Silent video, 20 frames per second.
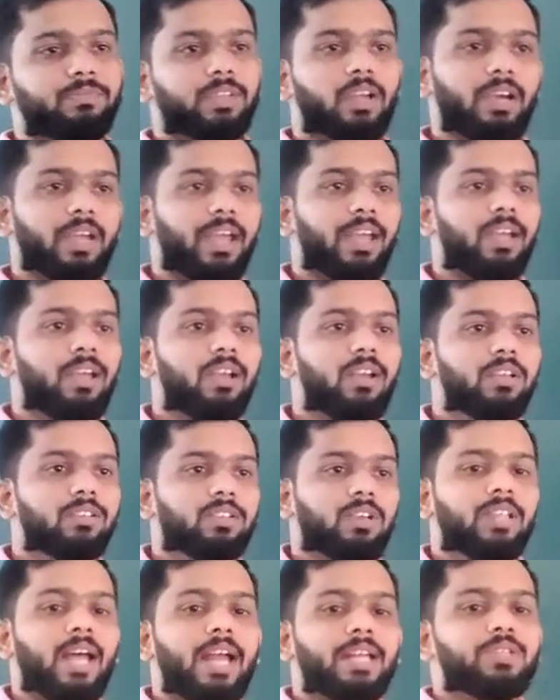Okay,
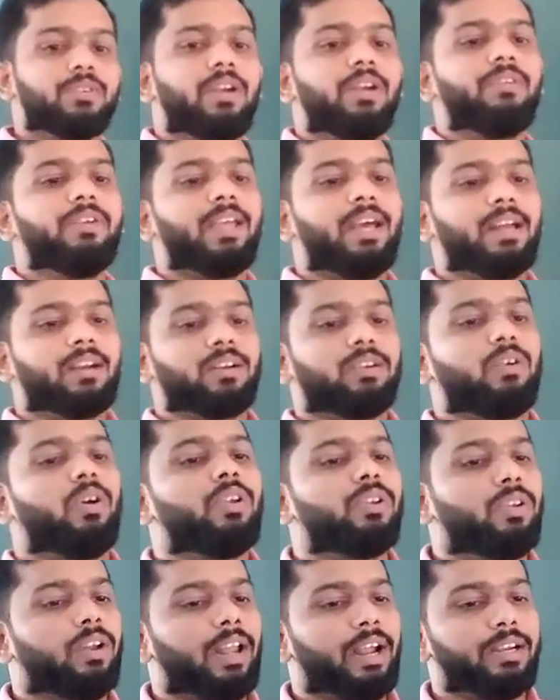so that's what we are
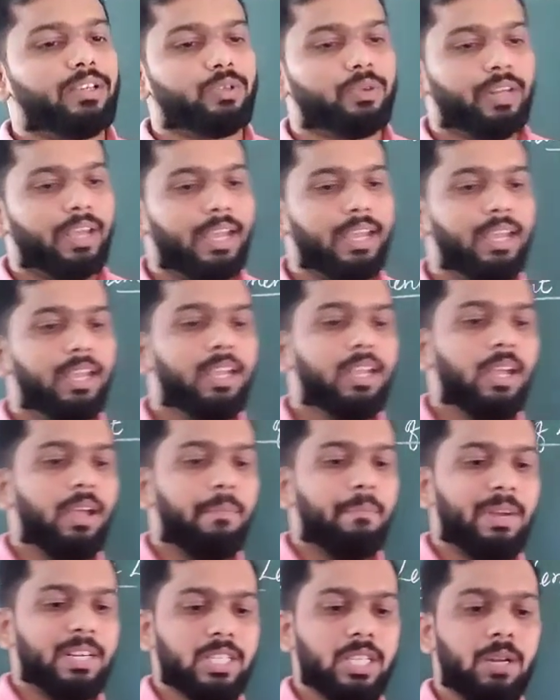going to learn today.
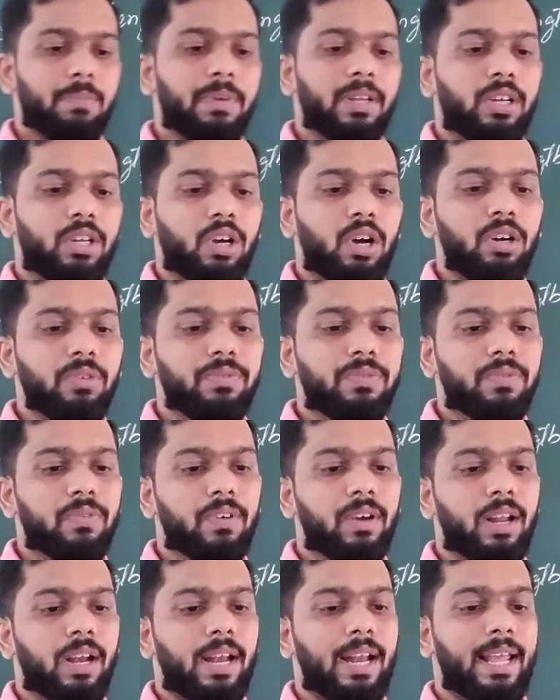Measurement
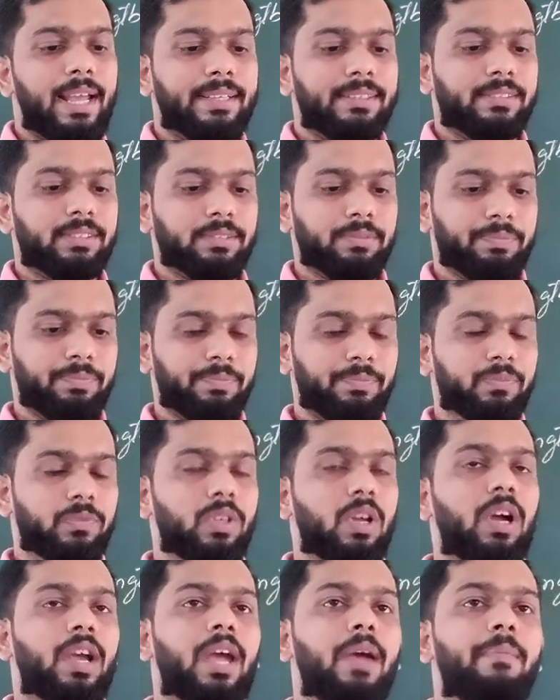of length.
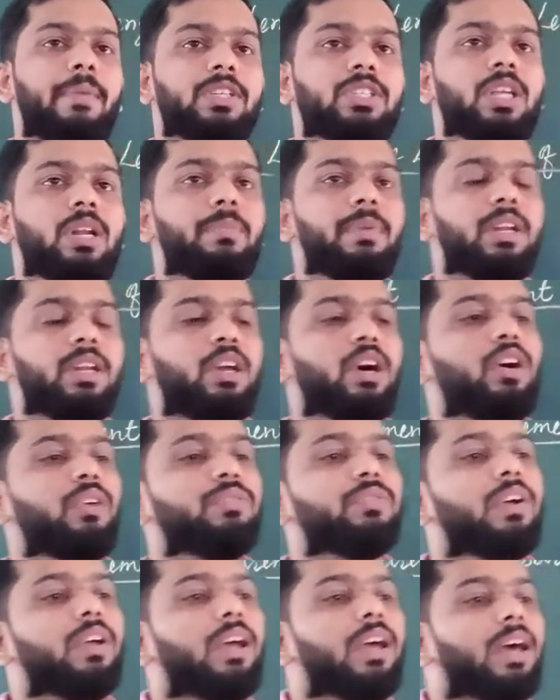Okay, measurement
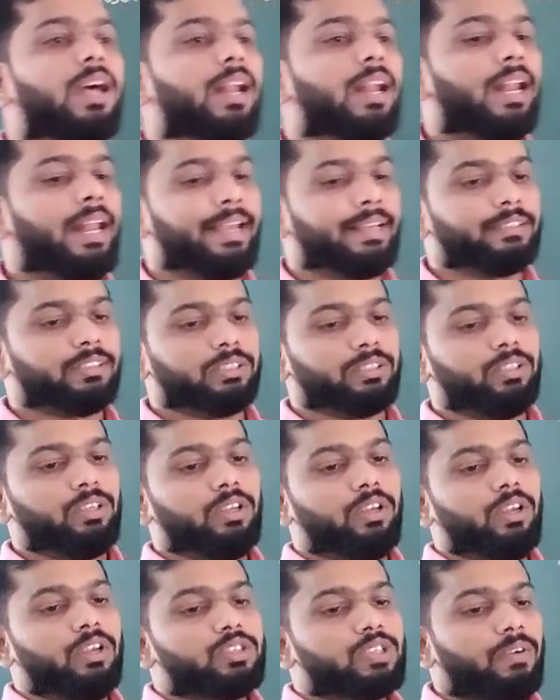of length.
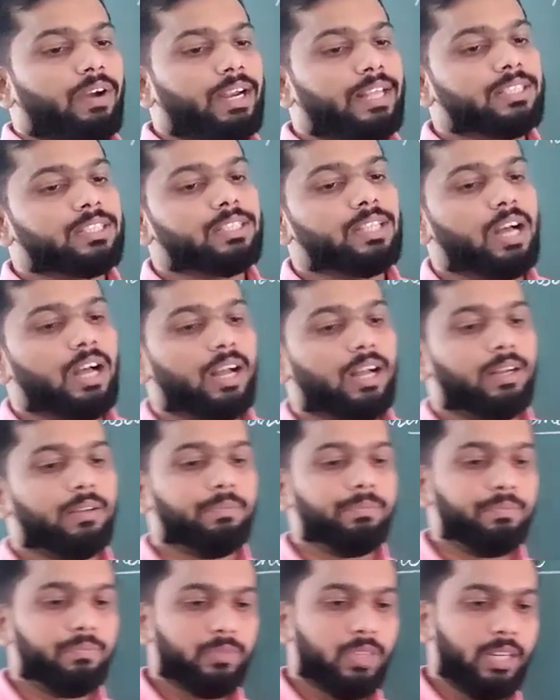So what is the
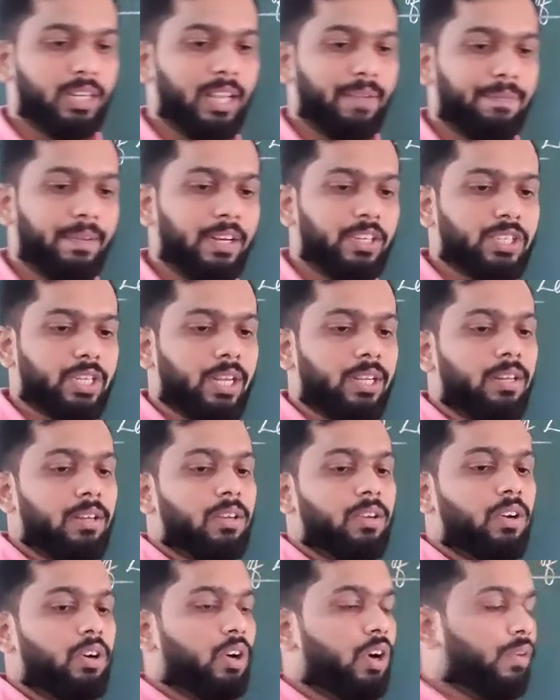definition
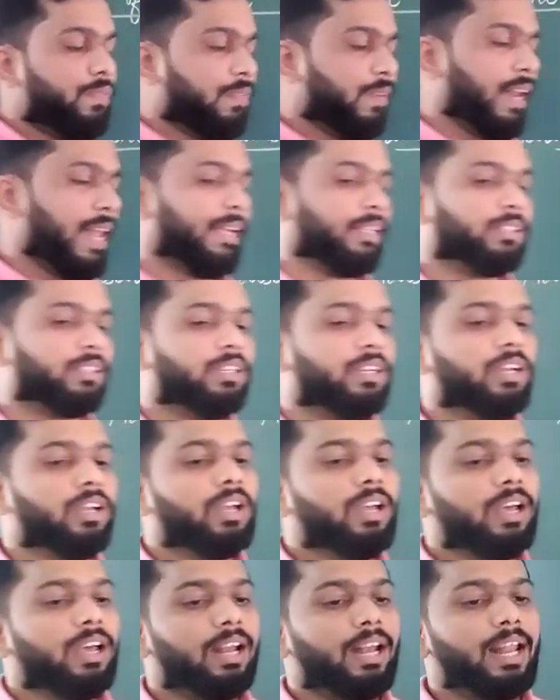of length?
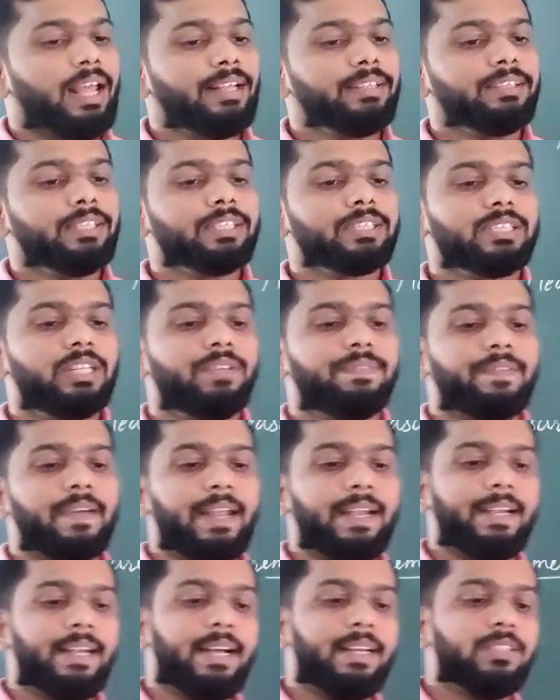Length is
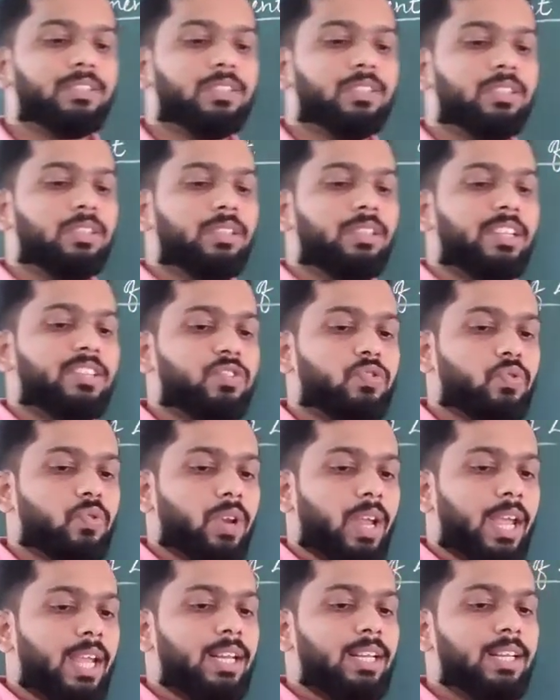defined as the
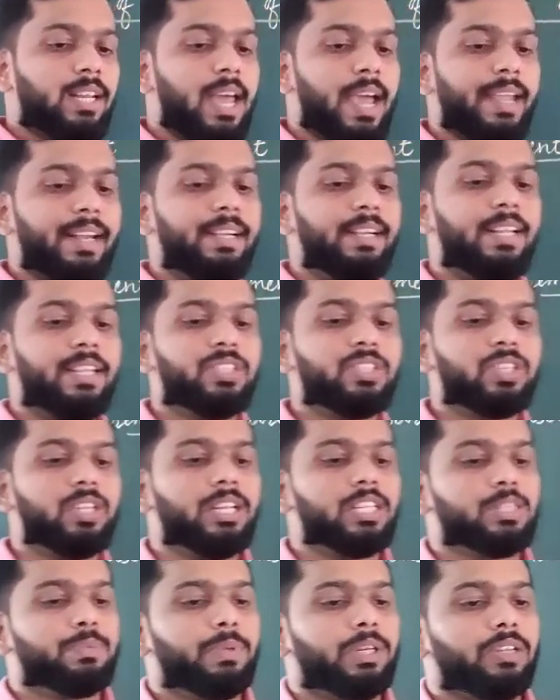straight line
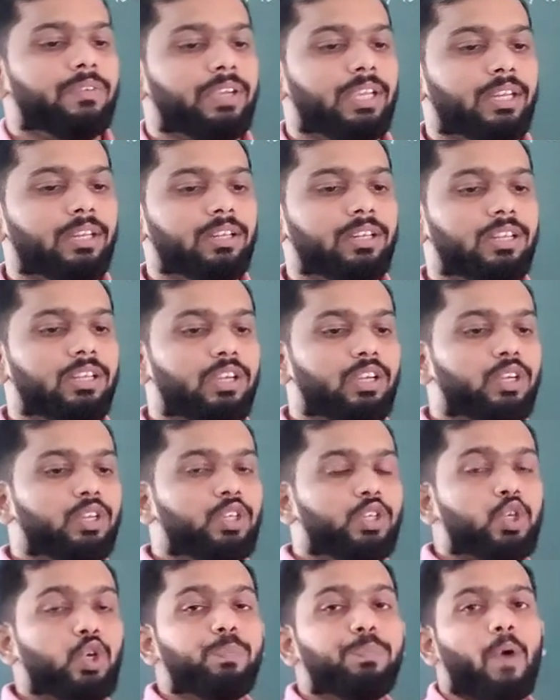distance between
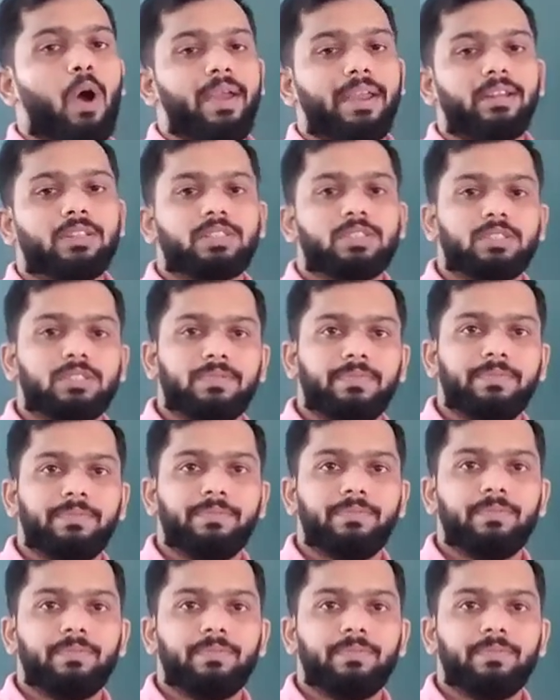2 points.